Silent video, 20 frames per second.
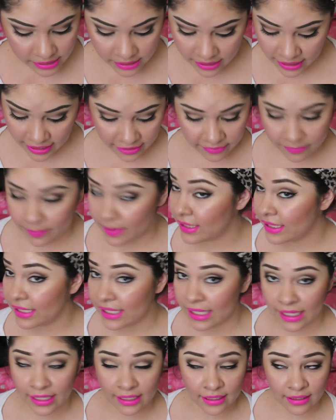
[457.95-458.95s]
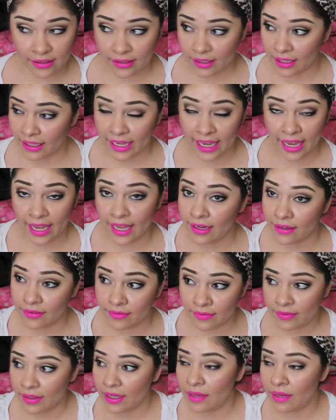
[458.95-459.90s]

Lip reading: They've been sitting, again,